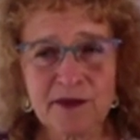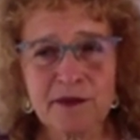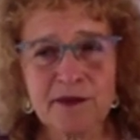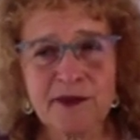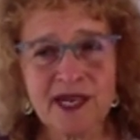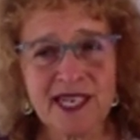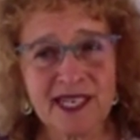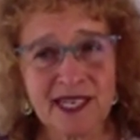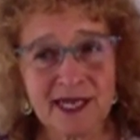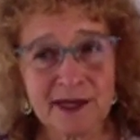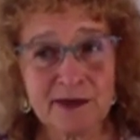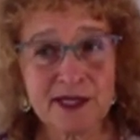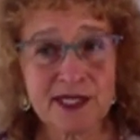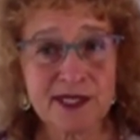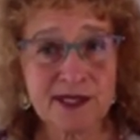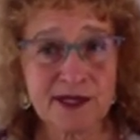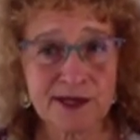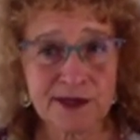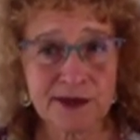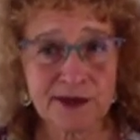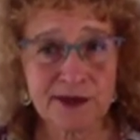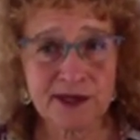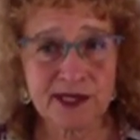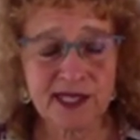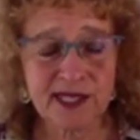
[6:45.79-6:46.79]
My name is
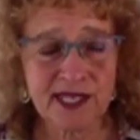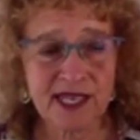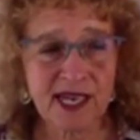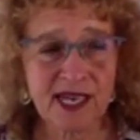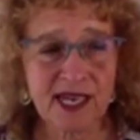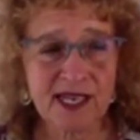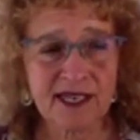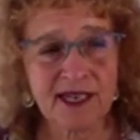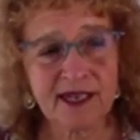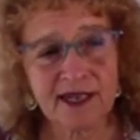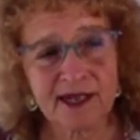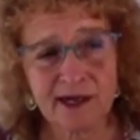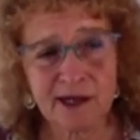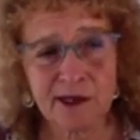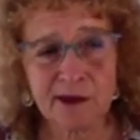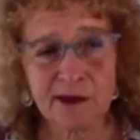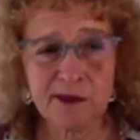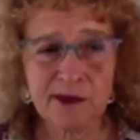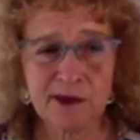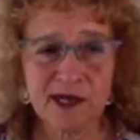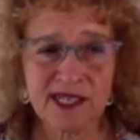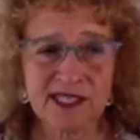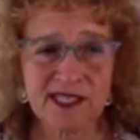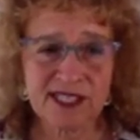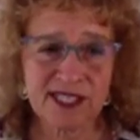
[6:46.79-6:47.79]
Julie, and I go
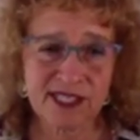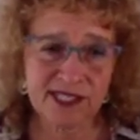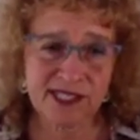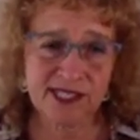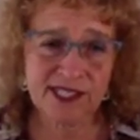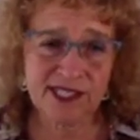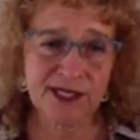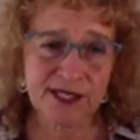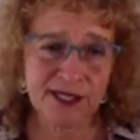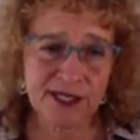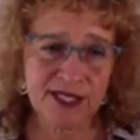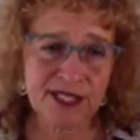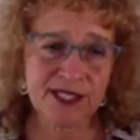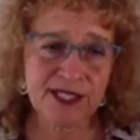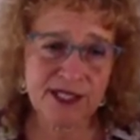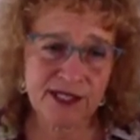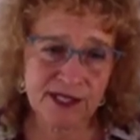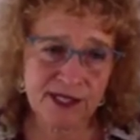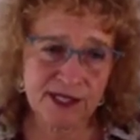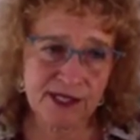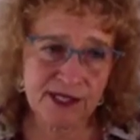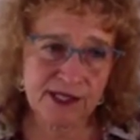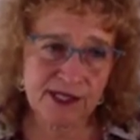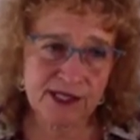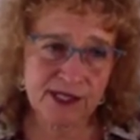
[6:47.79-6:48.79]
by she, her,
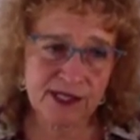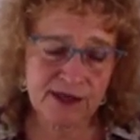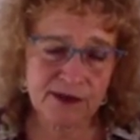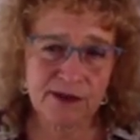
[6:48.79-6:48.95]
hers,